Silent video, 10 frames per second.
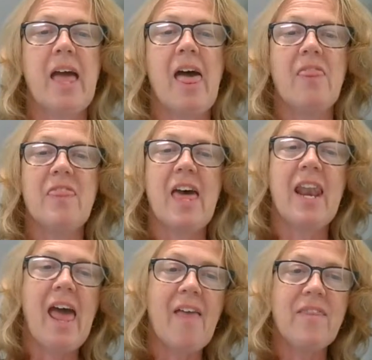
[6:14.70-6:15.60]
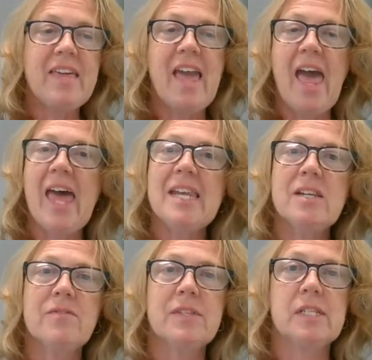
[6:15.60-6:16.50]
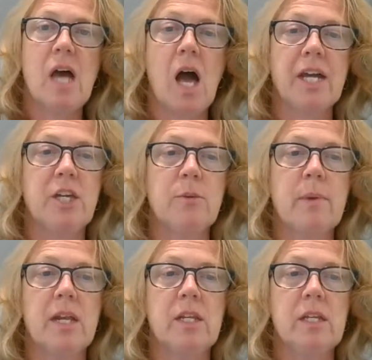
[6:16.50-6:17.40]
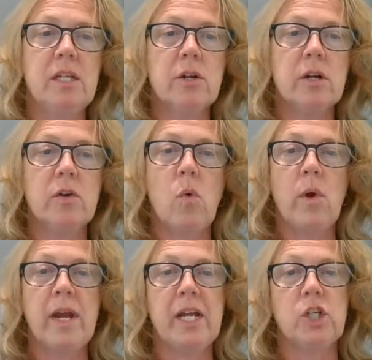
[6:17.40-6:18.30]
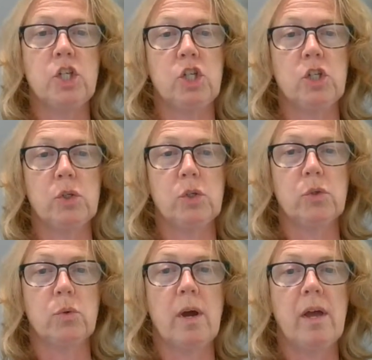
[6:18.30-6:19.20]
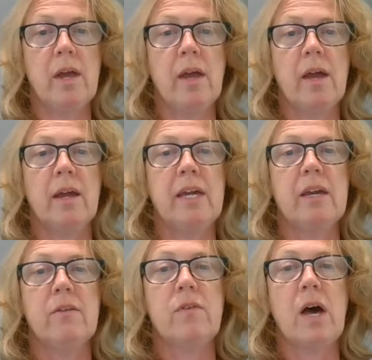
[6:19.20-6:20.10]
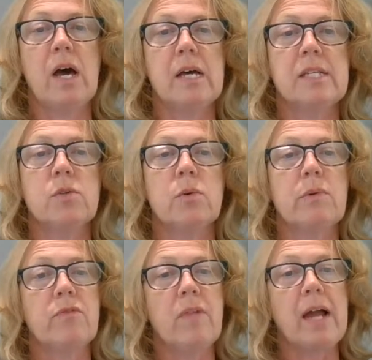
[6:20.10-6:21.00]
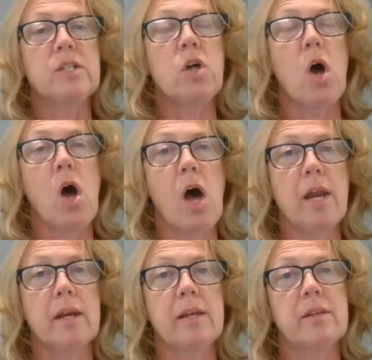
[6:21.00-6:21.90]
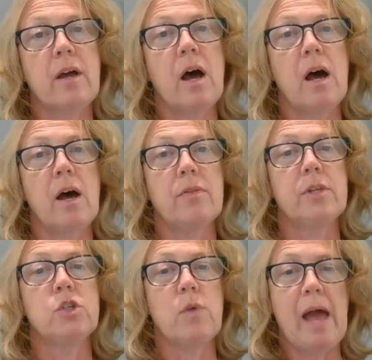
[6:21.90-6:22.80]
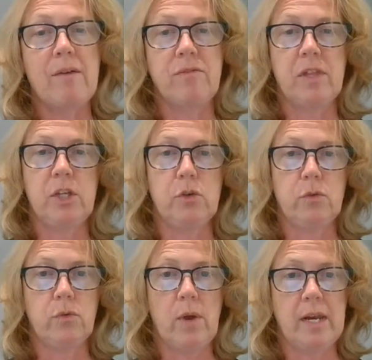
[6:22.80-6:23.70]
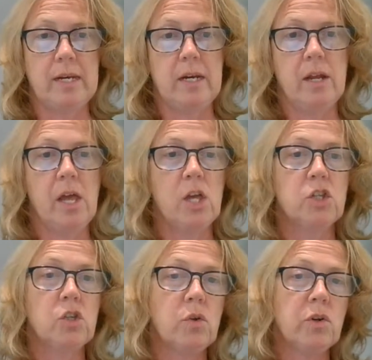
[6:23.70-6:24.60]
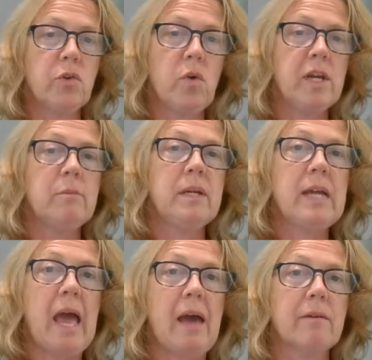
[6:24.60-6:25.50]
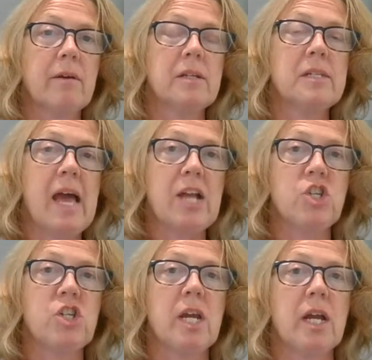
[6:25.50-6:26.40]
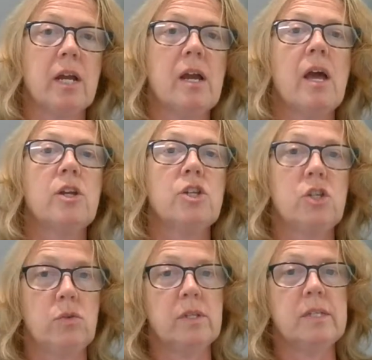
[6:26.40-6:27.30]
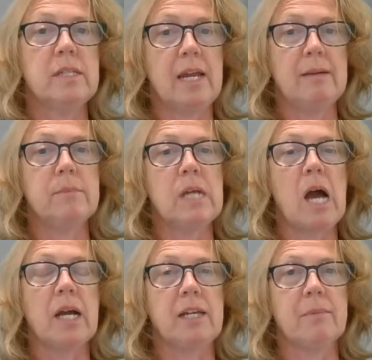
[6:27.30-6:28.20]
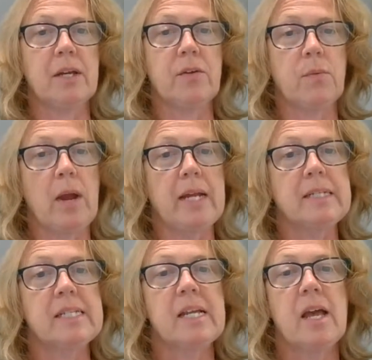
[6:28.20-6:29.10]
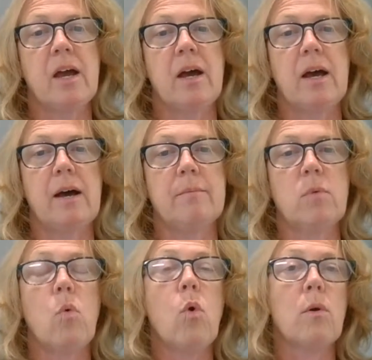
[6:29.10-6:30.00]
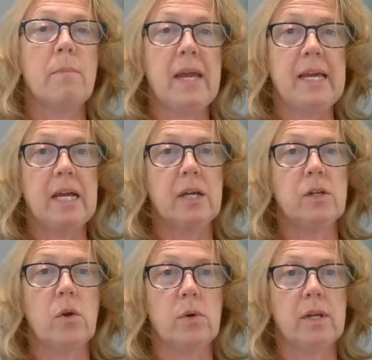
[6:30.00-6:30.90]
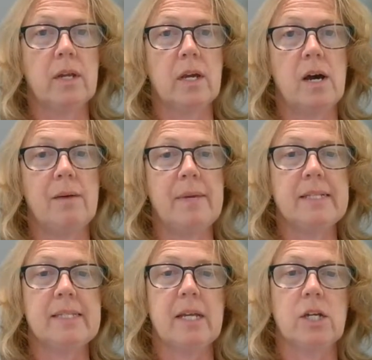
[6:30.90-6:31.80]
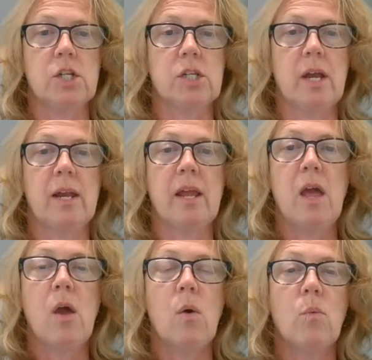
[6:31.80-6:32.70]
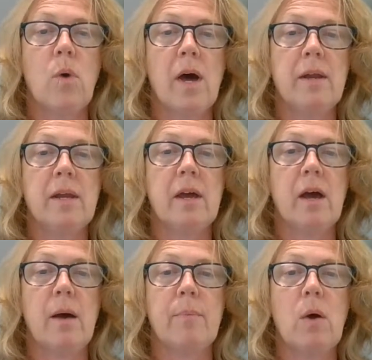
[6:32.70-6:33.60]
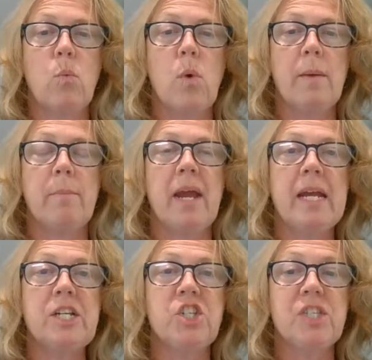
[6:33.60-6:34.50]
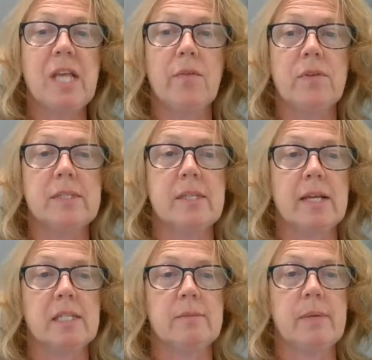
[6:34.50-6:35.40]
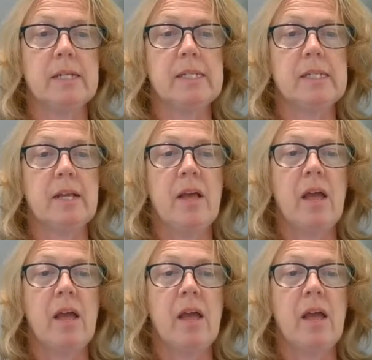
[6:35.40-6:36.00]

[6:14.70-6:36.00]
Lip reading: And then at the end of the document, you're going to give us or reflect on the draft that you've written. So you're going to be attaching to the same document, right? Or making a note in the comments section, a one-page self-assessment.